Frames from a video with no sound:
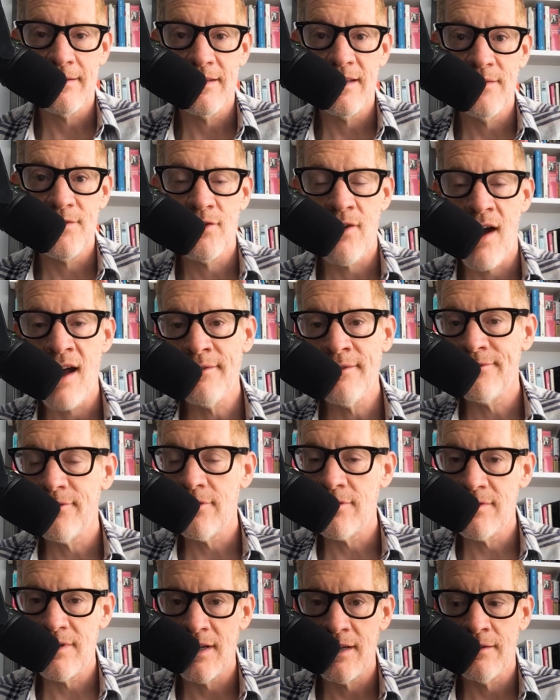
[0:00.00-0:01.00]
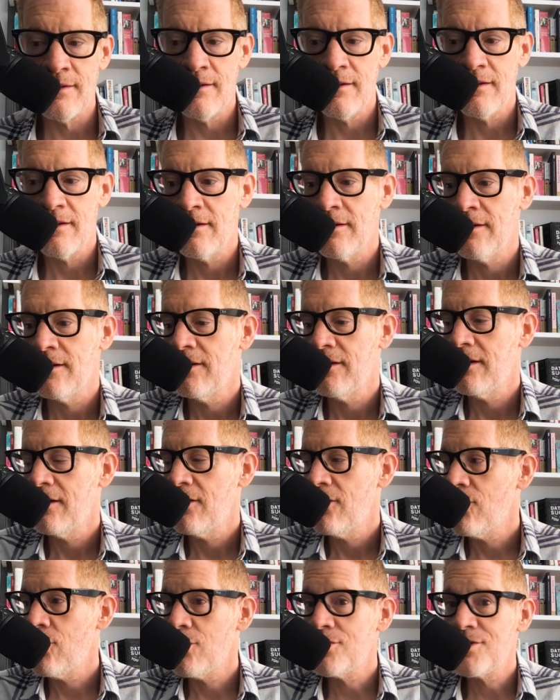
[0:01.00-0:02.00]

if you're on a first date. Or